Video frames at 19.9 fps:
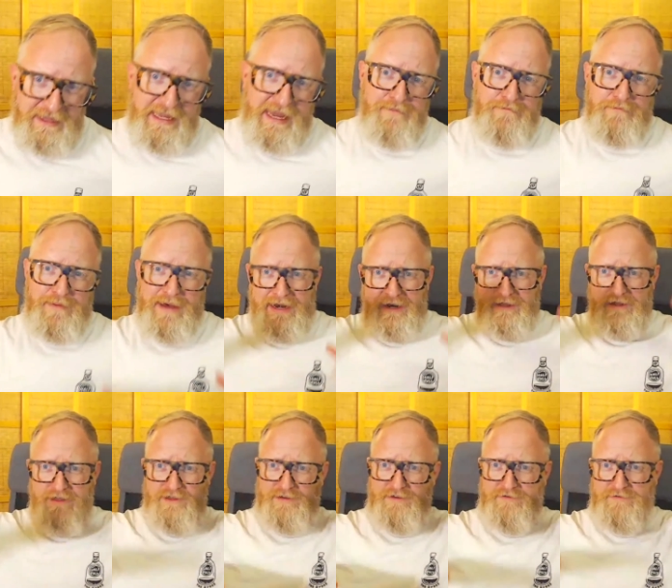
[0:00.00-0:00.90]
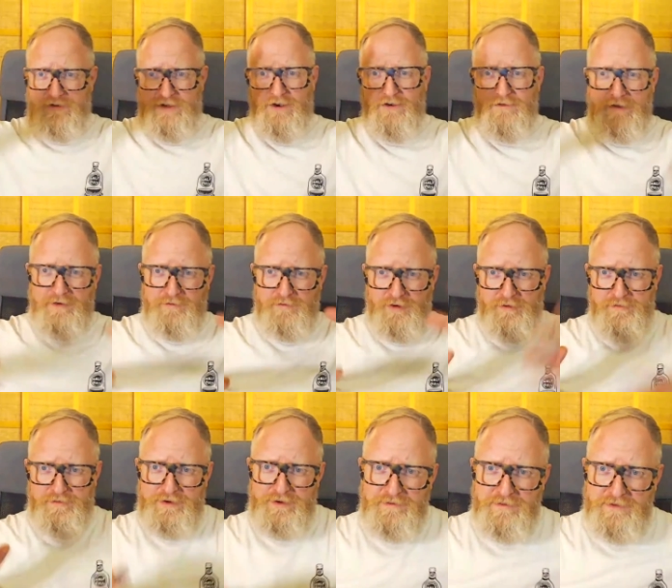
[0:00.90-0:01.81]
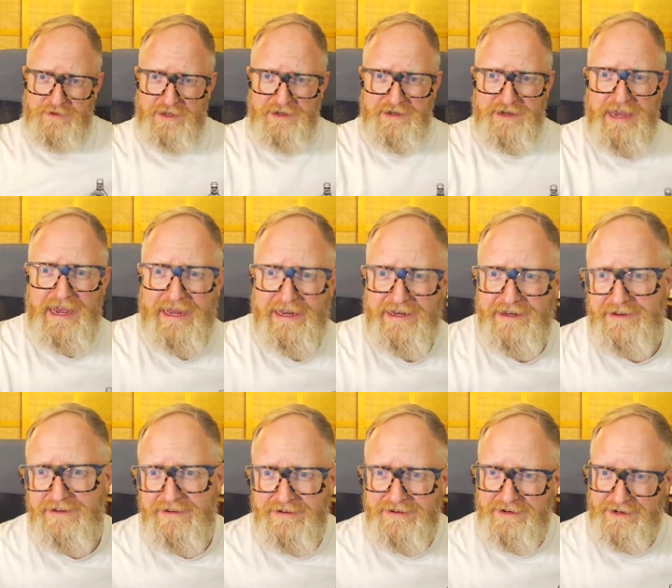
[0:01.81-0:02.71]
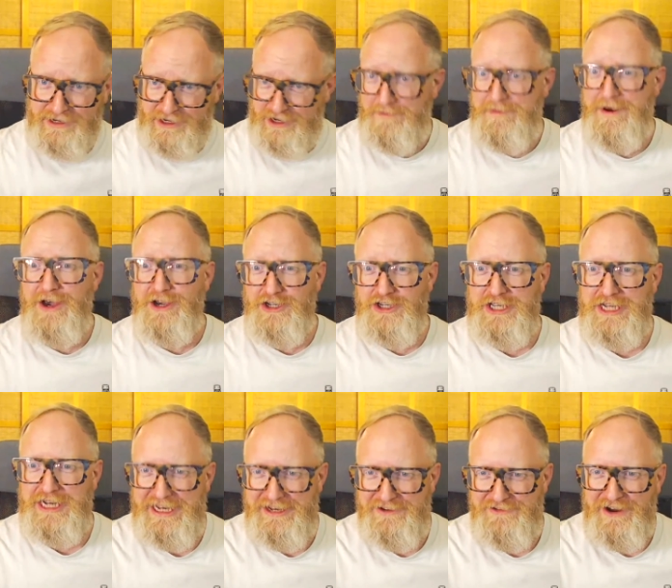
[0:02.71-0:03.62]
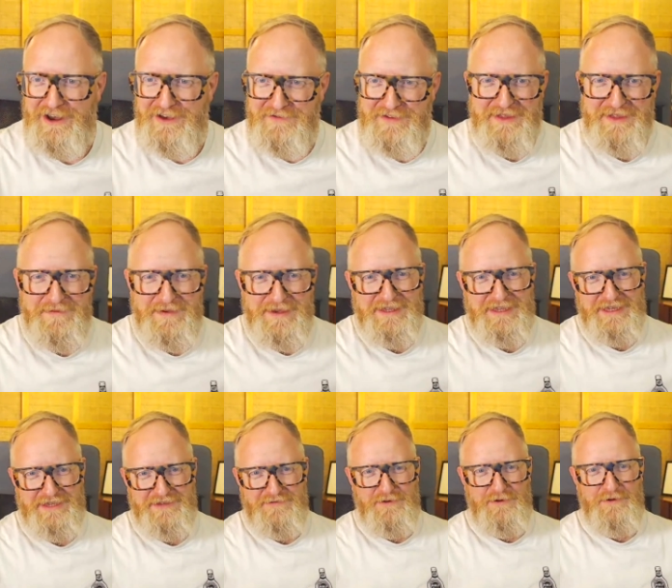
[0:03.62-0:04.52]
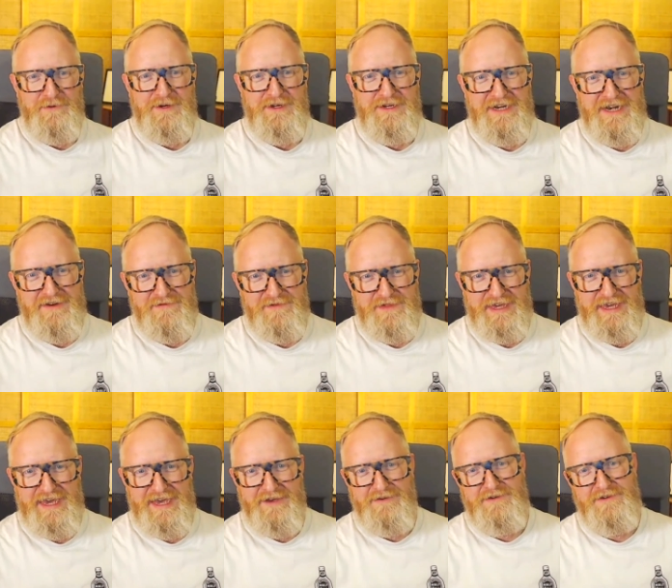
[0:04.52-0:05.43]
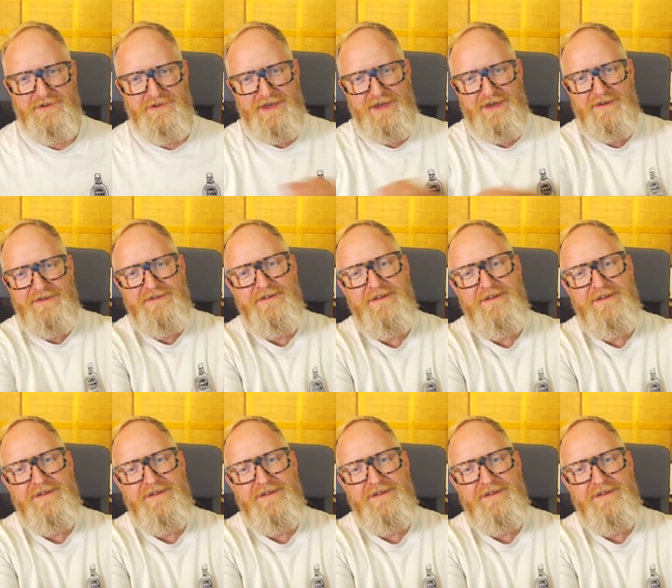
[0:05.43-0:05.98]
that balance of solving problems and commercially driving the business forward and everything else. So